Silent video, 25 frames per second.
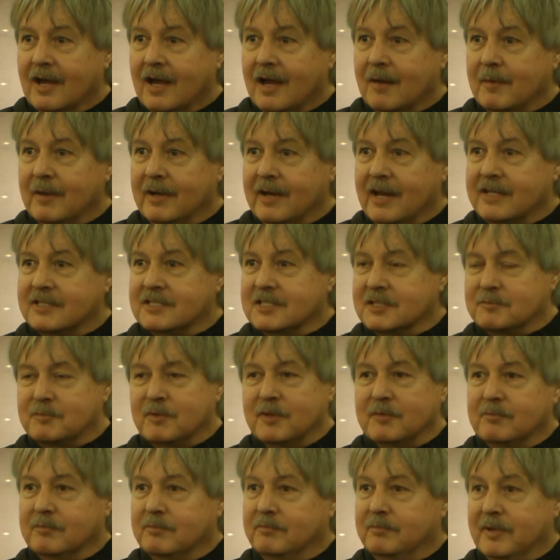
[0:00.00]
I mean, that's just
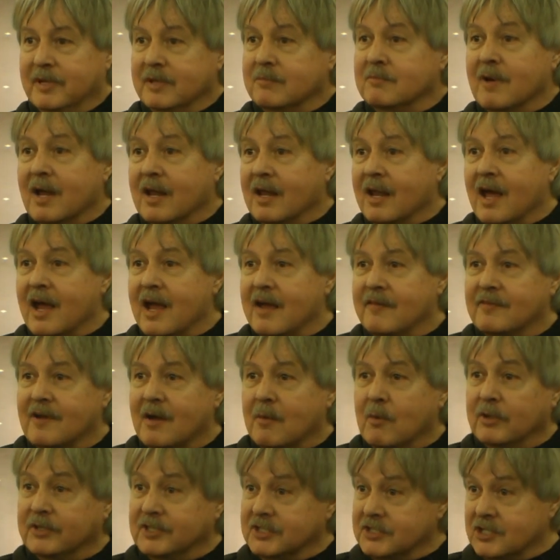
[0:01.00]
been my life. I
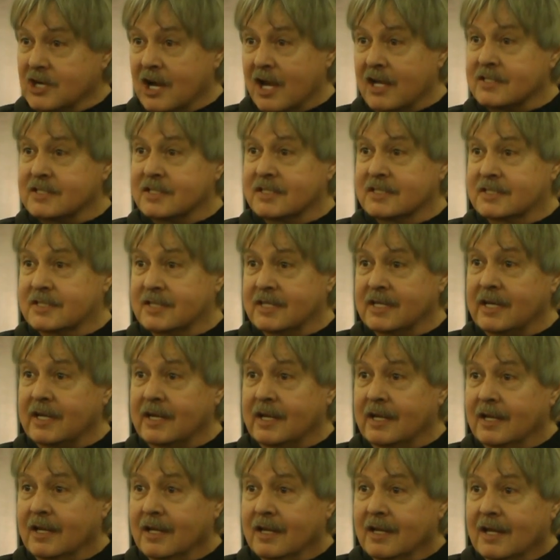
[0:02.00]
went to Johnson
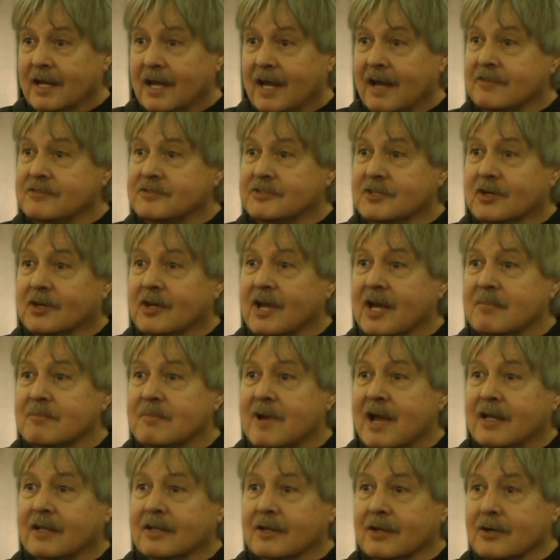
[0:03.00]
City. I've still got
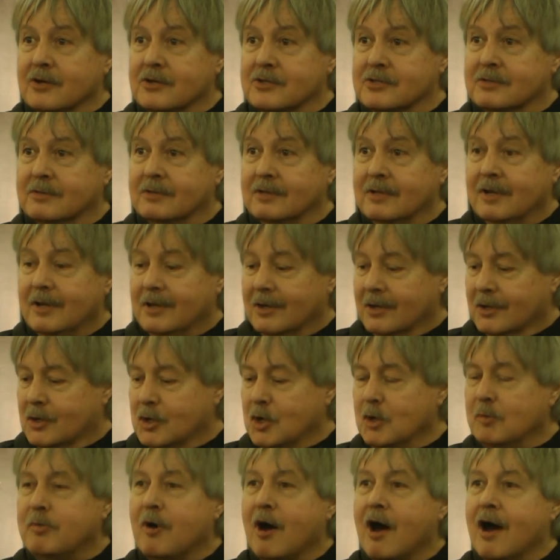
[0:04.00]
my little
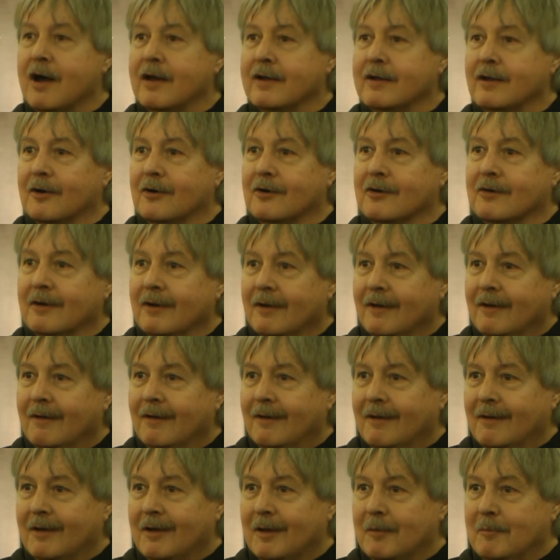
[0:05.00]
coupon or
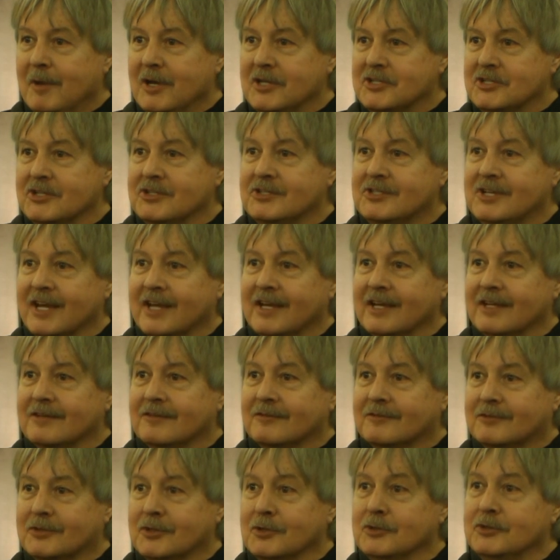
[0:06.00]
admission
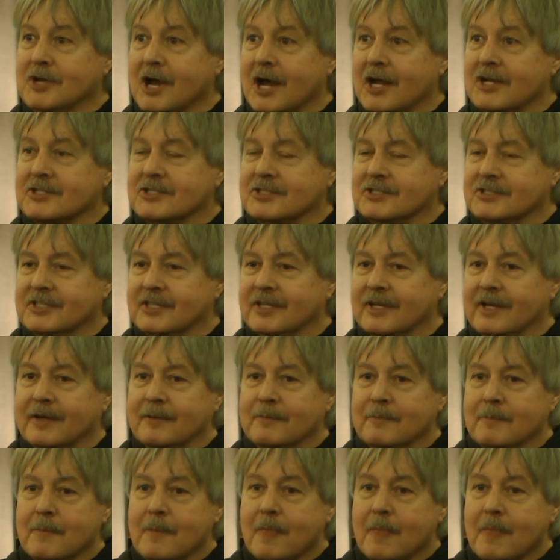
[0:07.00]
ticket to Johnson City.